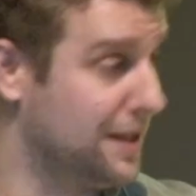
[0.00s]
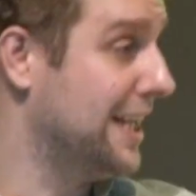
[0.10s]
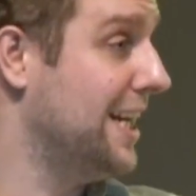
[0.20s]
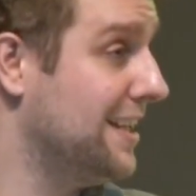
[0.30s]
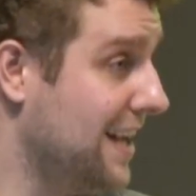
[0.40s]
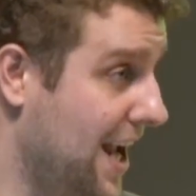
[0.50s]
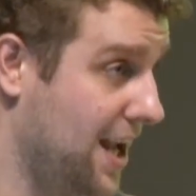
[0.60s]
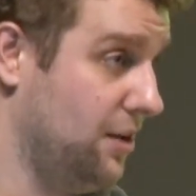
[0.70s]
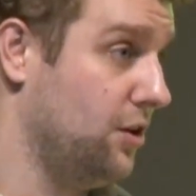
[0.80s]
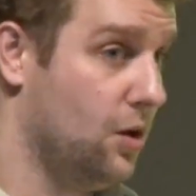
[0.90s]
from beginning to
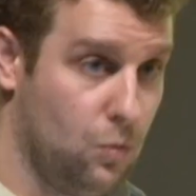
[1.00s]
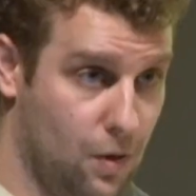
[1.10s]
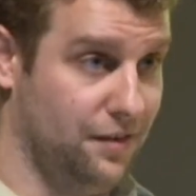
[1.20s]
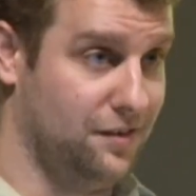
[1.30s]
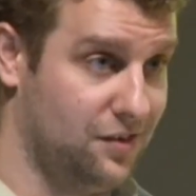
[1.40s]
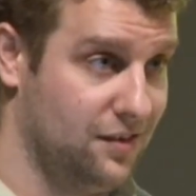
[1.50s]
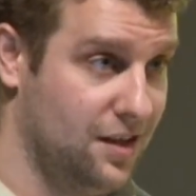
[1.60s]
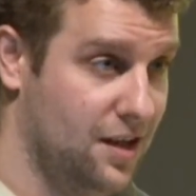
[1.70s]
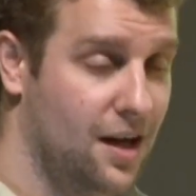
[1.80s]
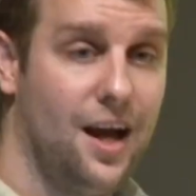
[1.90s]
end once.
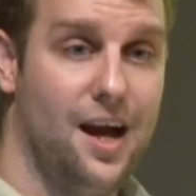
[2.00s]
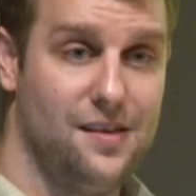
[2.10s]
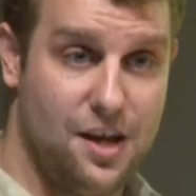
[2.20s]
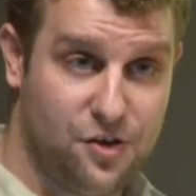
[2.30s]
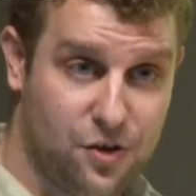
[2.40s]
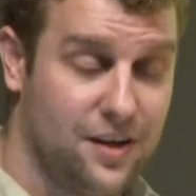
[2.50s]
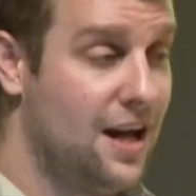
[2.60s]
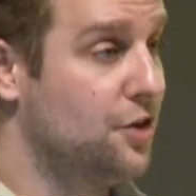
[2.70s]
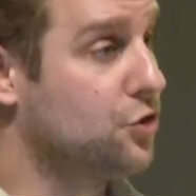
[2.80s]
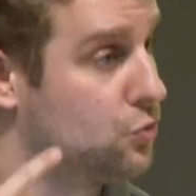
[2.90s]
And then turn it
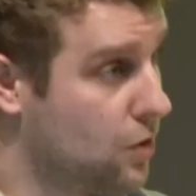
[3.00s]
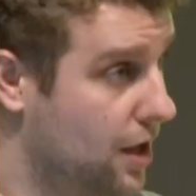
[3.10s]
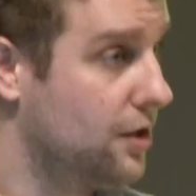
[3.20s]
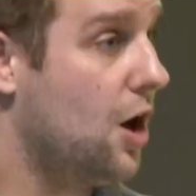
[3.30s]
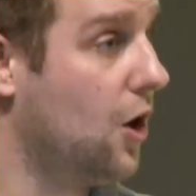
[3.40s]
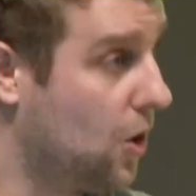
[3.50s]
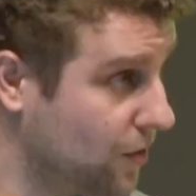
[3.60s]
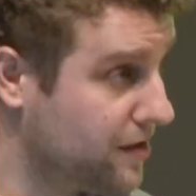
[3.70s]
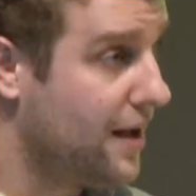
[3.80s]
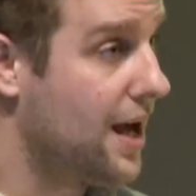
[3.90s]
on to run
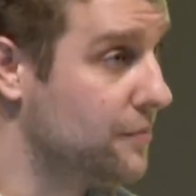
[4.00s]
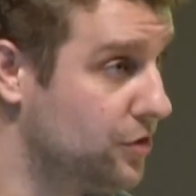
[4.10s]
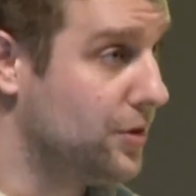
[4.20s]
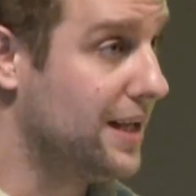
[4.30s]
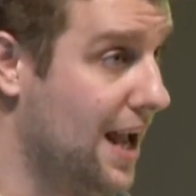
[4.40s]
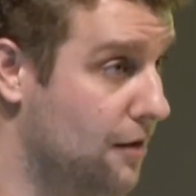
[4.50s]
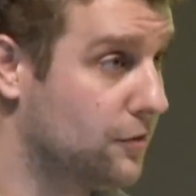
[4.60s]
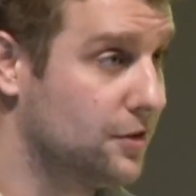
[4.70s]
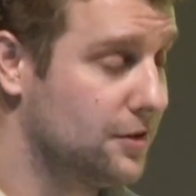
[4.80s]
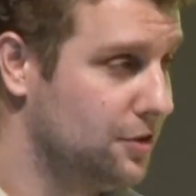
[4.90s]
all the time so you
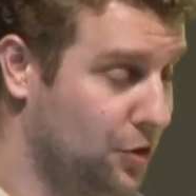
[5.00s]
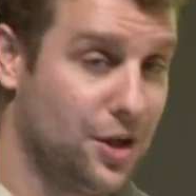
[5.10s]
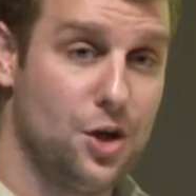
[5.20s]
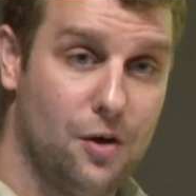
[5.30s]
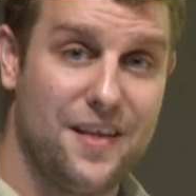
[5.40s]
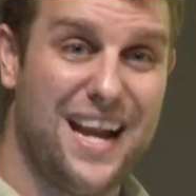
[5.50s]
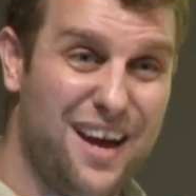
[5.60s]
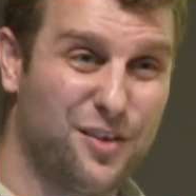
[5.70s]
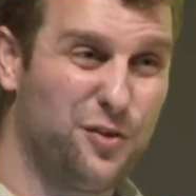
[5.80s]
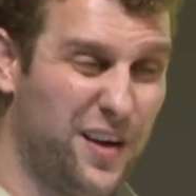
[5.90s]
can know if that
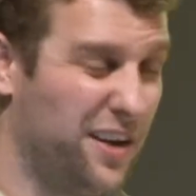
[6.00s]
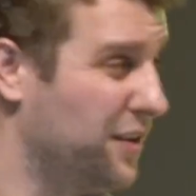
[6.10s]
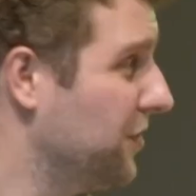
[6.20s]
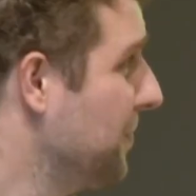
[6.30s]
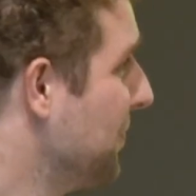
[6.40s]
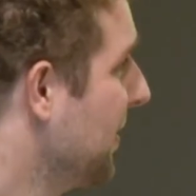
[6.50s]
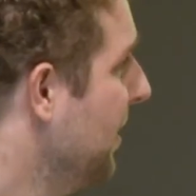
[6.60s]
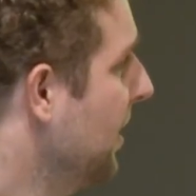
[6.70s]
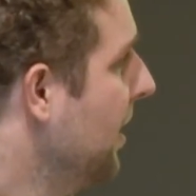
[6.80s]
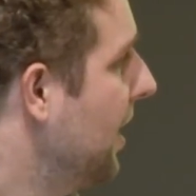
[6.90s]
ever fails.
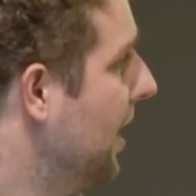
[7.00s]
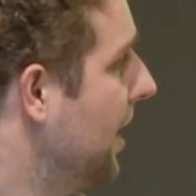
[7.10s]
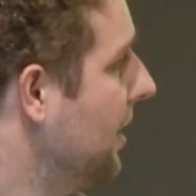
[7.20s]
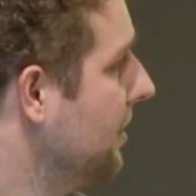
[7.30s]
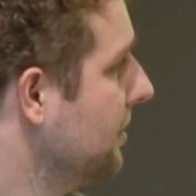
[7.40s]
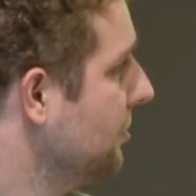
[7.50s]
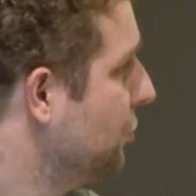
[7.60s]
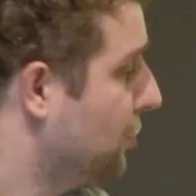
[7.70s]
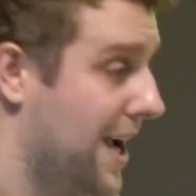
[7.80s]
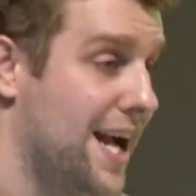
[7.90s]

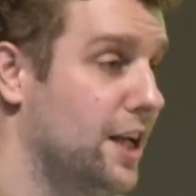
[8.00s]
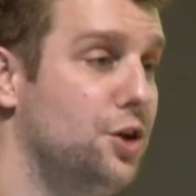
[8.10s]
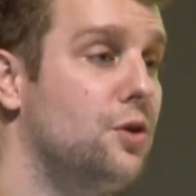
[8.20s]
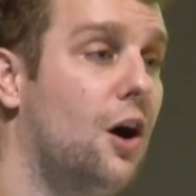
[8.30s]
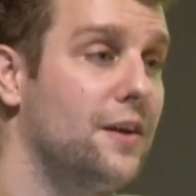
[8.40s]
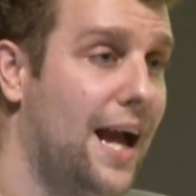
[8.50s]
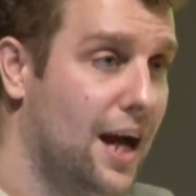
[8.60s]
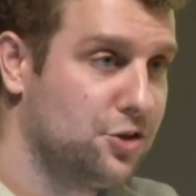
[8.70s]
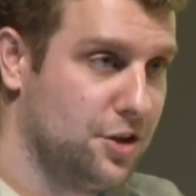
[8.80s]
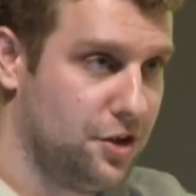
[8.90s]
Try adding a new call to
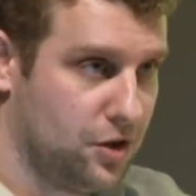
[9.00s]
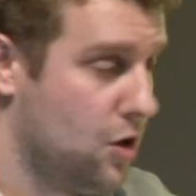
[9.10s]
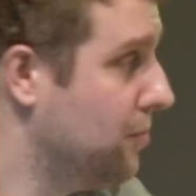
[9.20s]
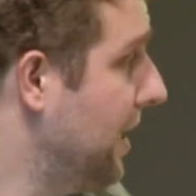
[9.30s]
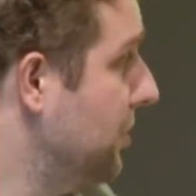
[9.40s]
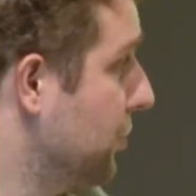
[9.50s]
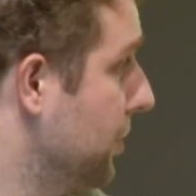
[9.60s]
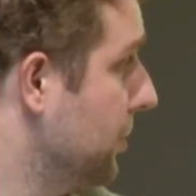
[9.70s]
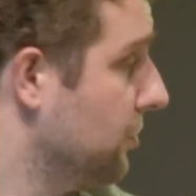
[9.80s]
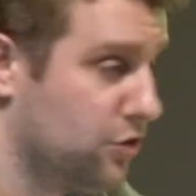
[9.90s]
action to your homepage
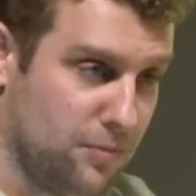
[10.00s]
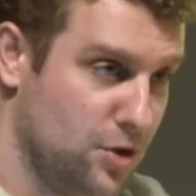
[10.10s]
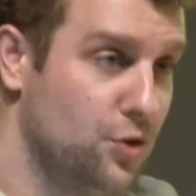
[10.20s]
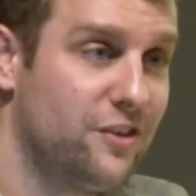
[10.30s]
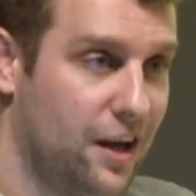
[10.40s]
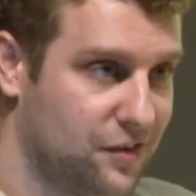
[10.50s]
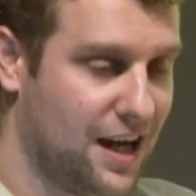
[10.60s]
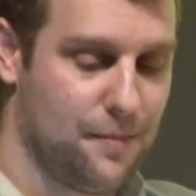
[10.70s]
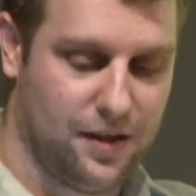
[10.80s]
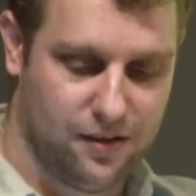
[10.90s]
or some new sales
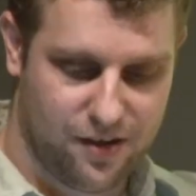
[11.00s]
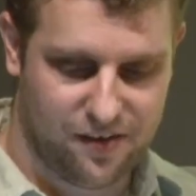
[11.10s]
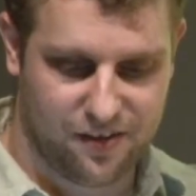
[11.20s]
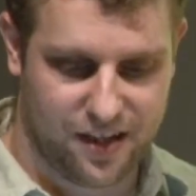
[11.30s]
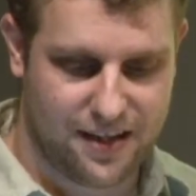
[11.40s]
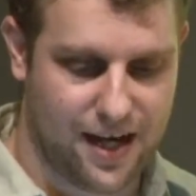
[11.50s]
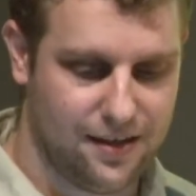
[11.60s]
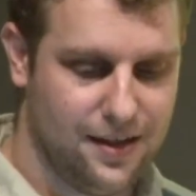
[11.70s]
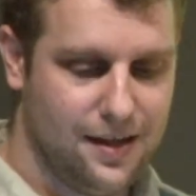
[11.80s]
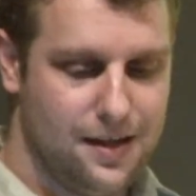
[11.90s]
copy, test things like
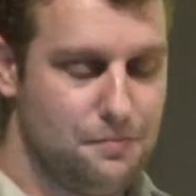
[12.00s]
that.